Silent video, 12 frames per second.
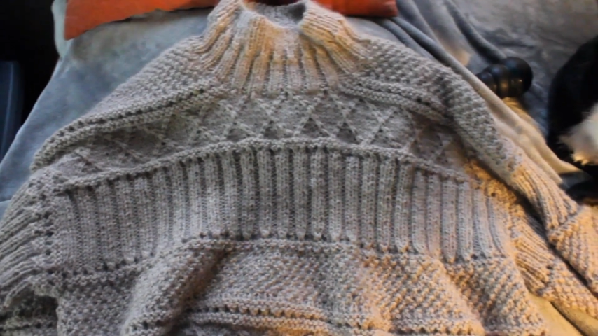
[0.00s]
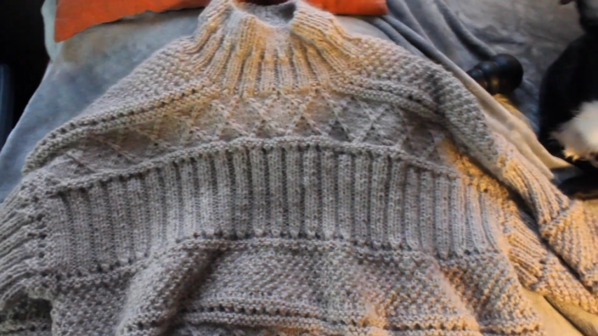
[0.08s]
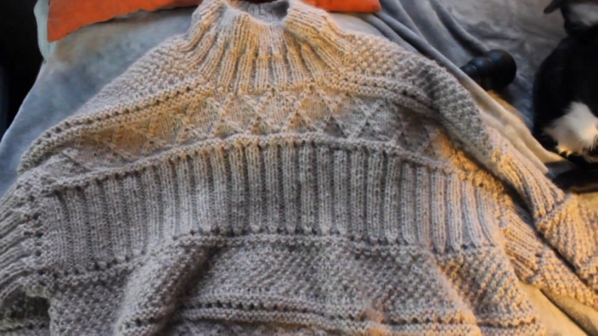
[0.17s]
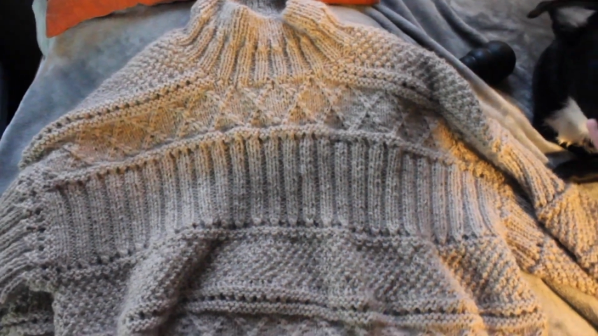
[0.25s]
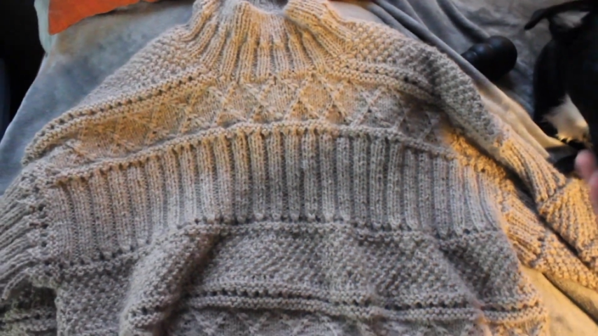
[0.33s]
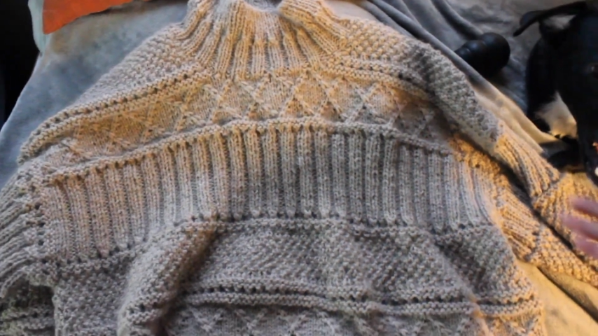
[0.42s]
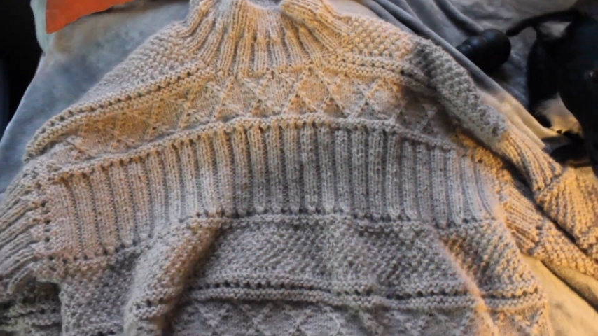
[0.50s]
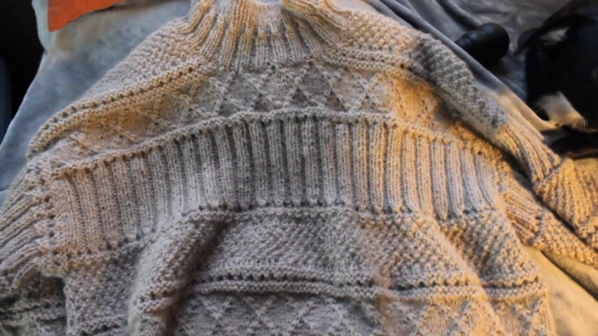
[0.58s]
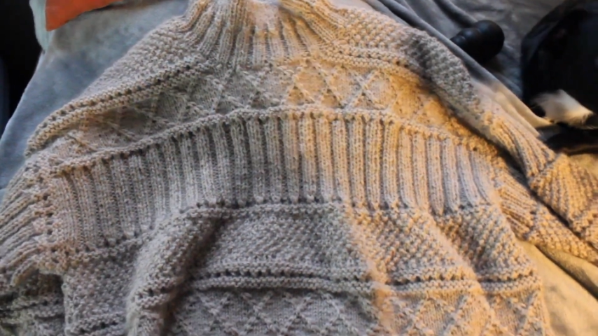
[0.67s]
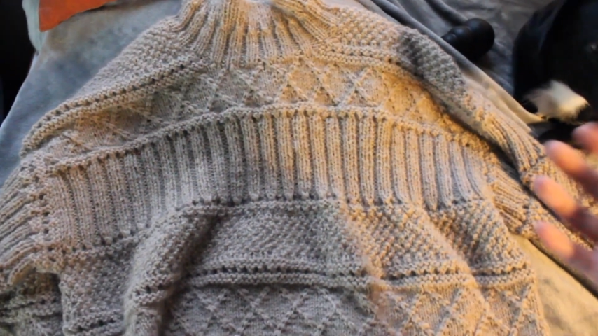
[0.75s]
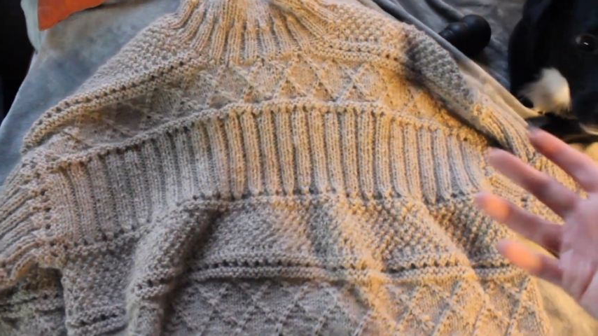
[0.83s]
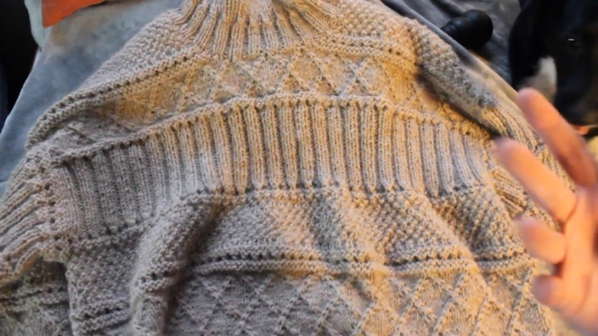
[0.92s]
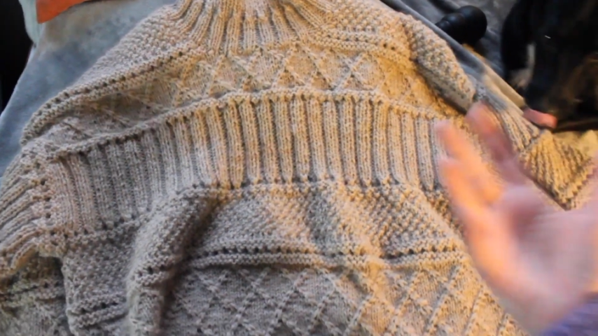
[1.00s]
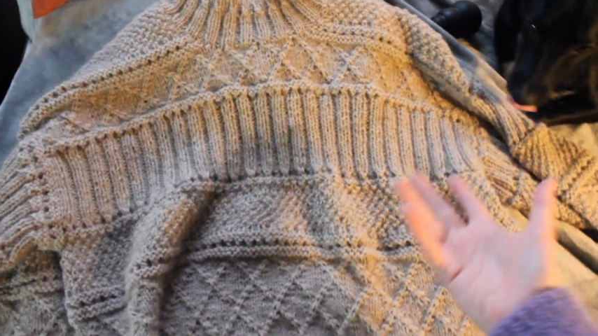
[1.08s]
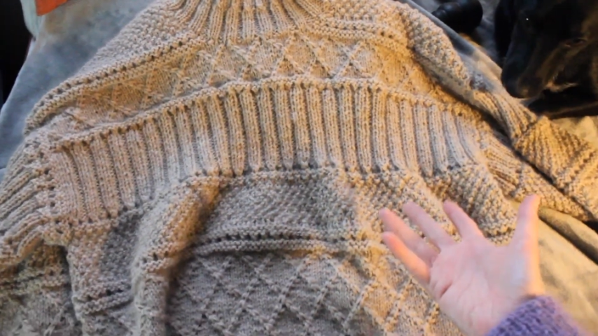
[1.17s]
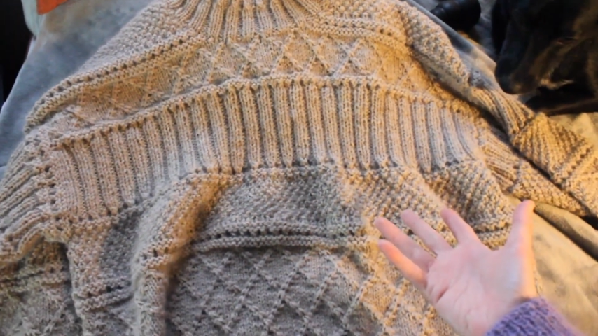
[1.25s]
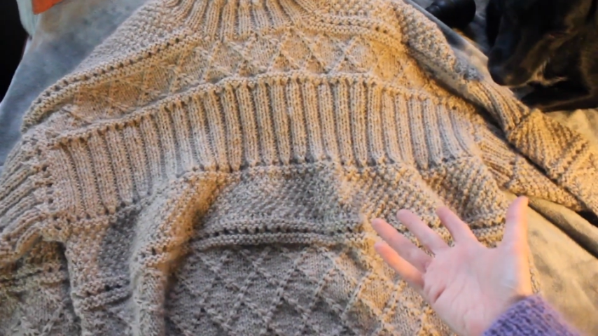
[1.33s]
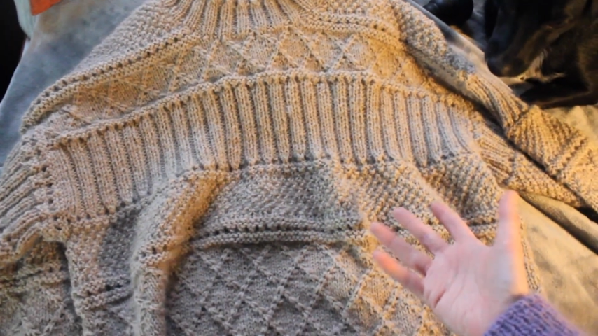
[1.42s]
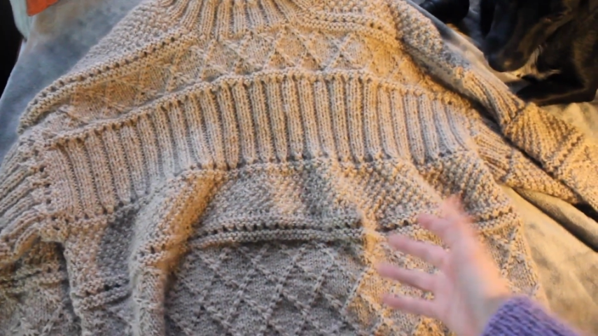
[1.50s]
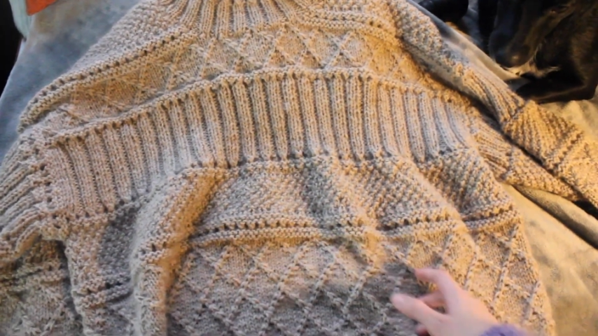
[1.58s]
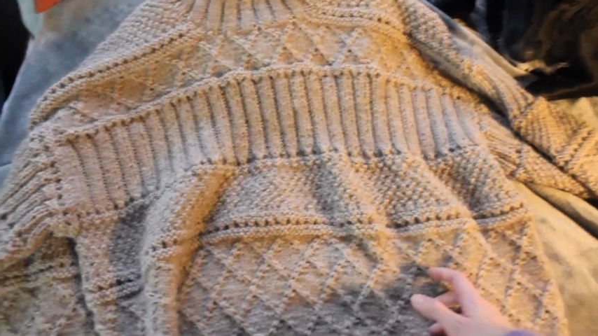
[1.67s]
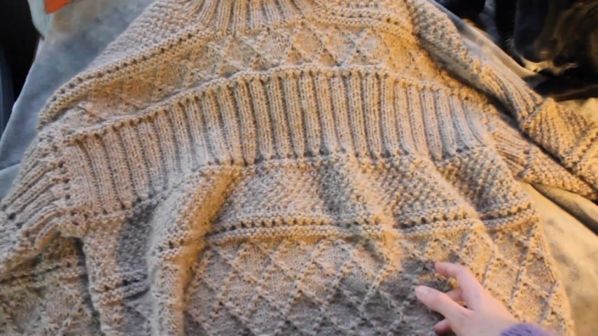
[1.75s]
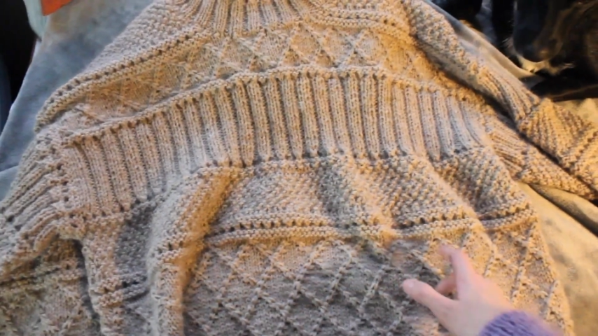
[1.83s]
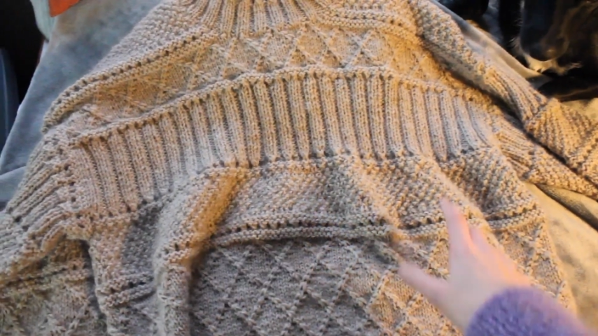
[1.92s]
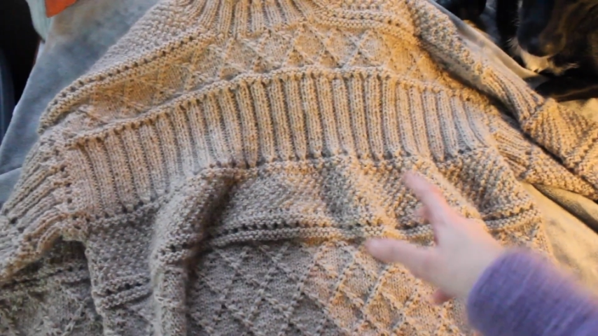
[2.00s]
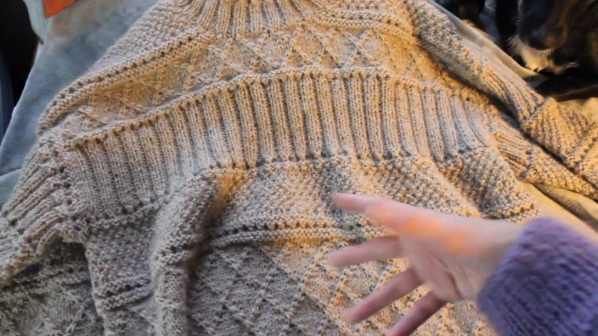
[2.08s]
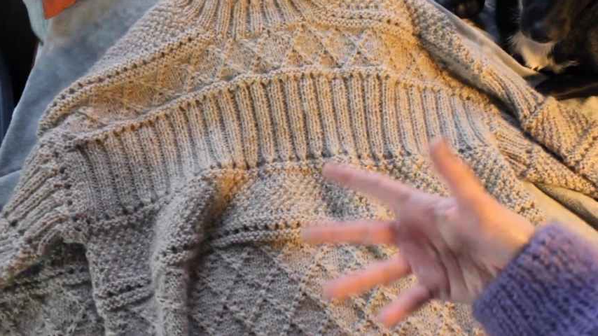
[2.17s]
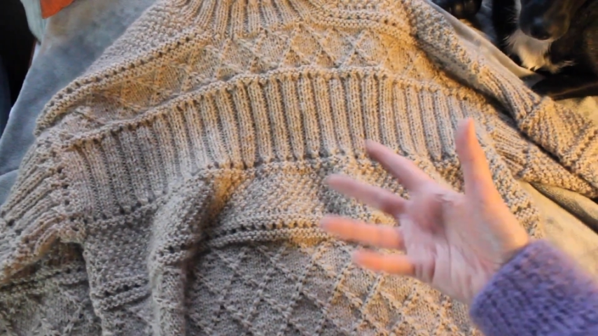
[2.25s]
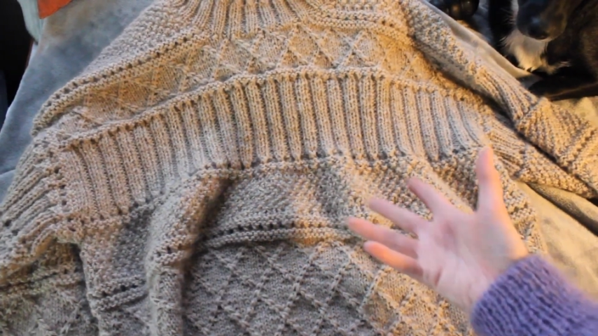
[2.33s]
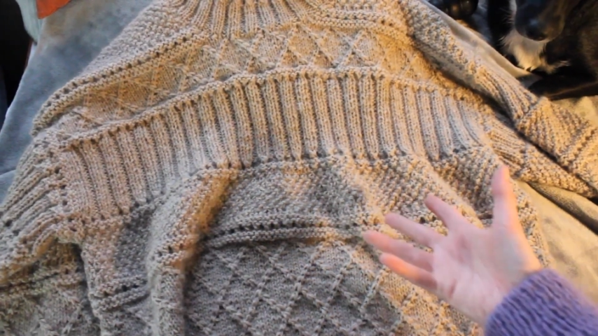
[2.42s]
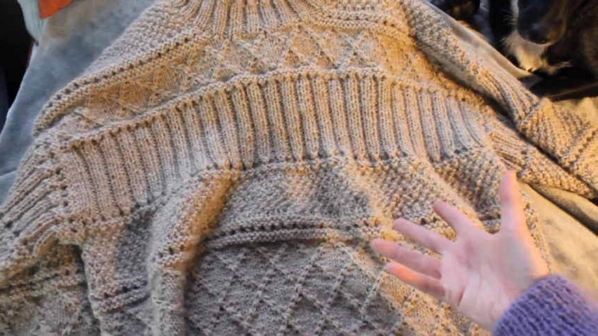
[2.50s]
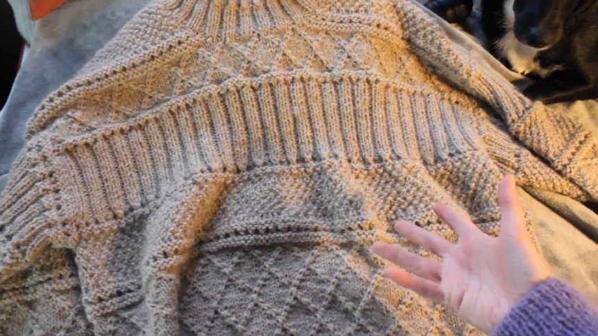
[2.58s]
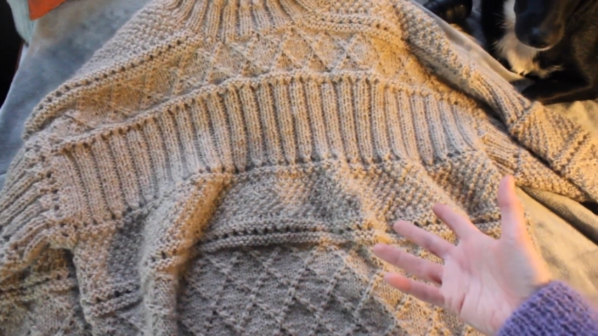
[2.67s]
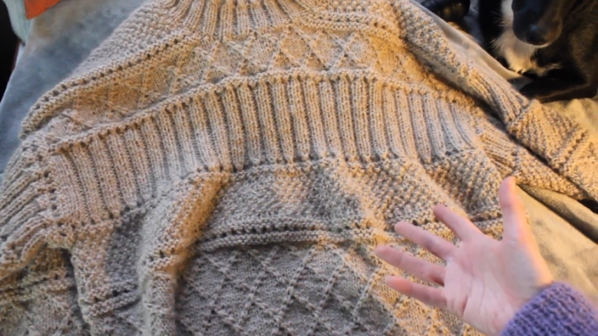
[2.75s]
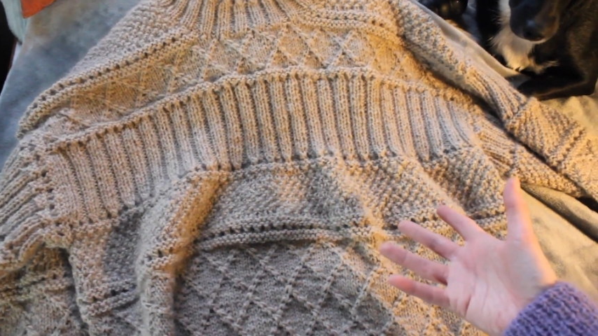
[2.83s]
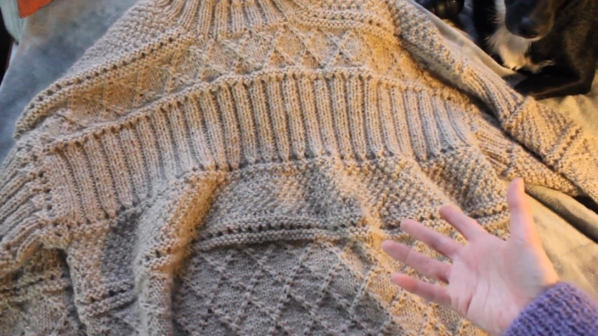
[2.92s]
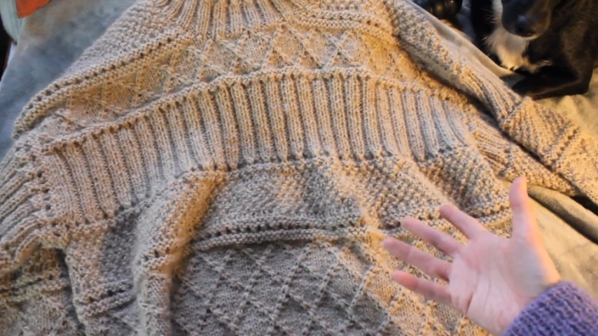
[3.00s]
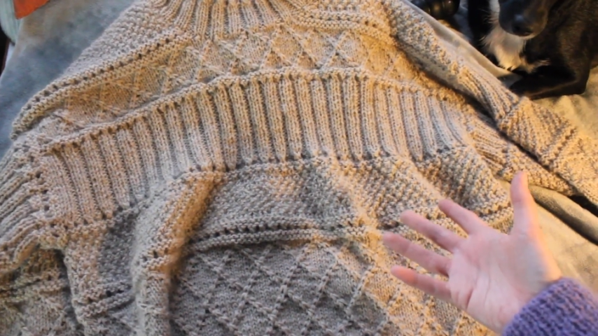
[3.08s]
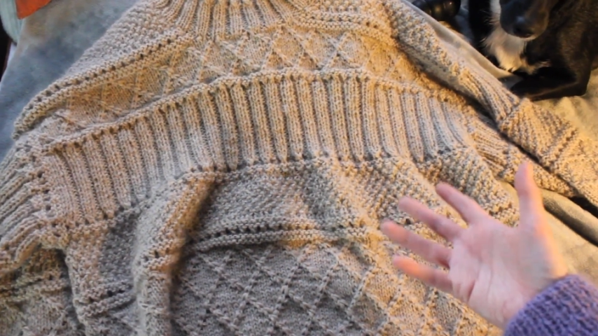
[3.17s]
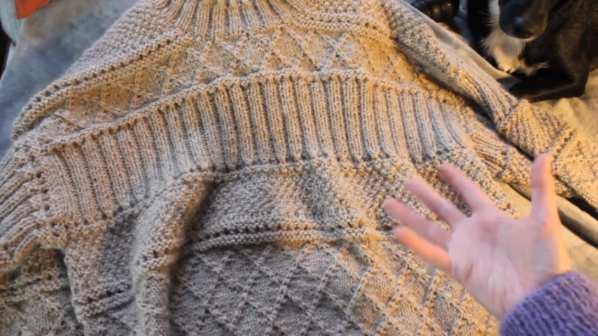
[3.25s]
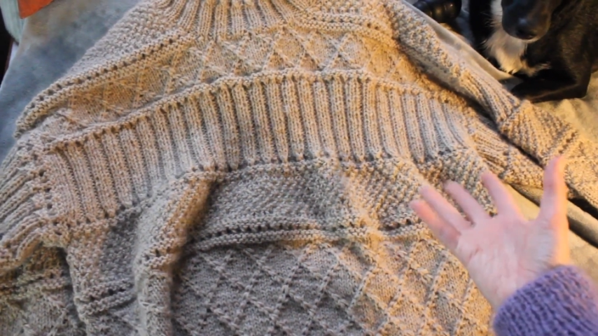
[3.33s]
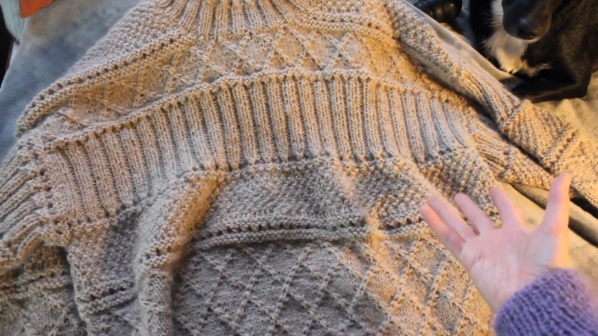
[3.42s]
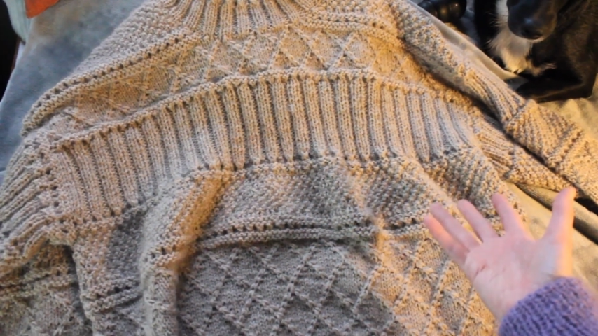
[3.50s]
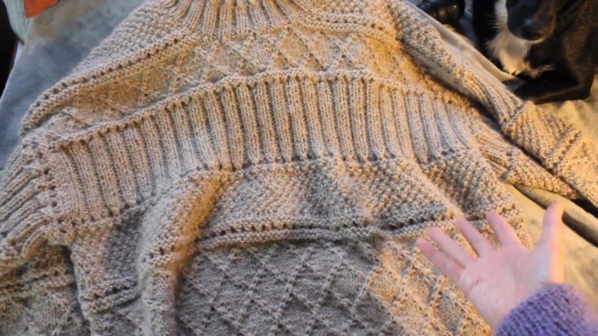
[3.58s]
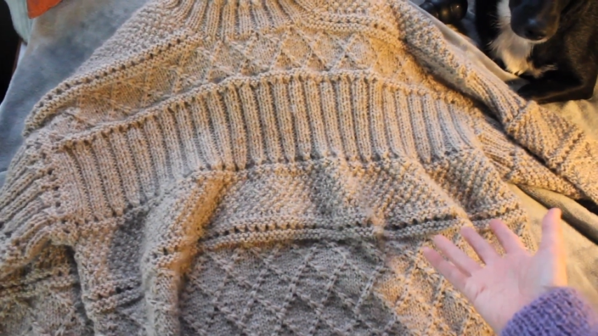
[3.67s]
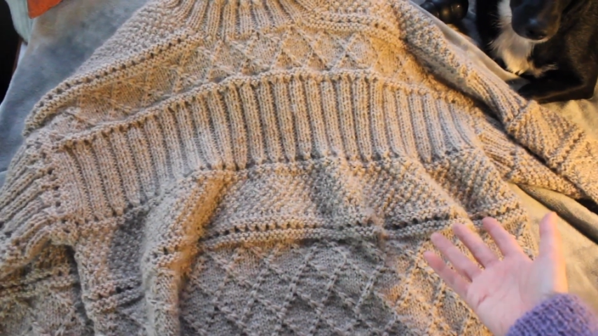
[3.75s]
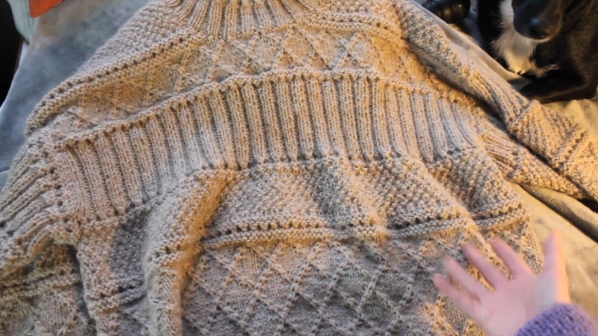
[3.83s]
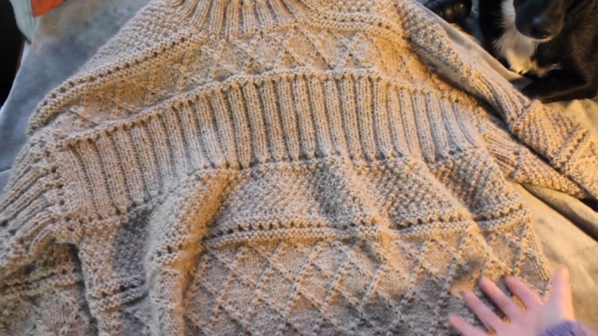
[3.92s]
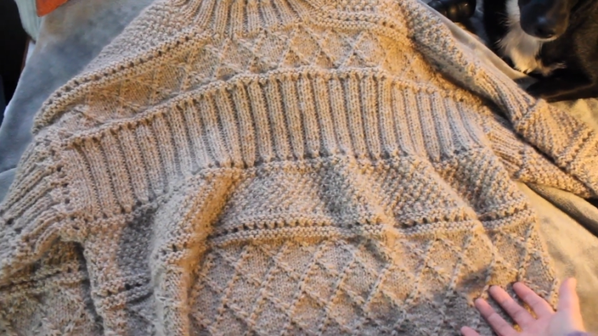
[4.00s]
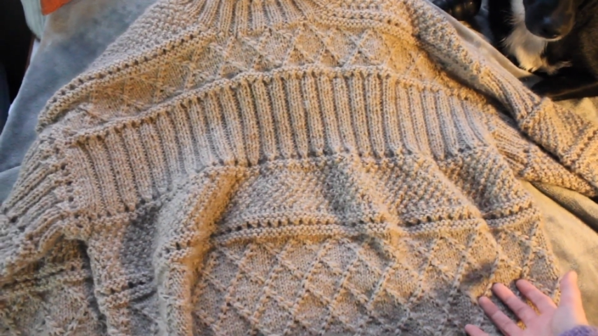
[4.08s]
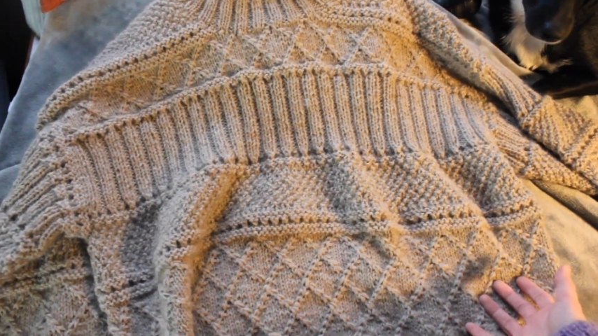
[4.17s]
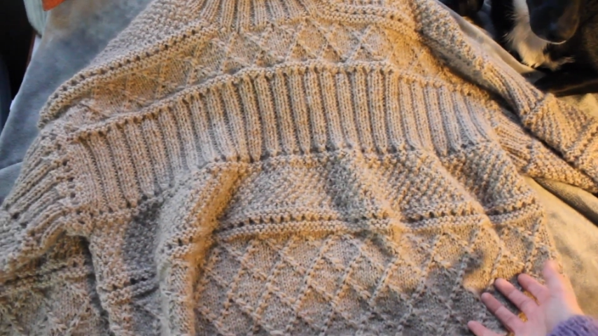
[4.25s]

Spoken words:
Nobody's mouth can be seen.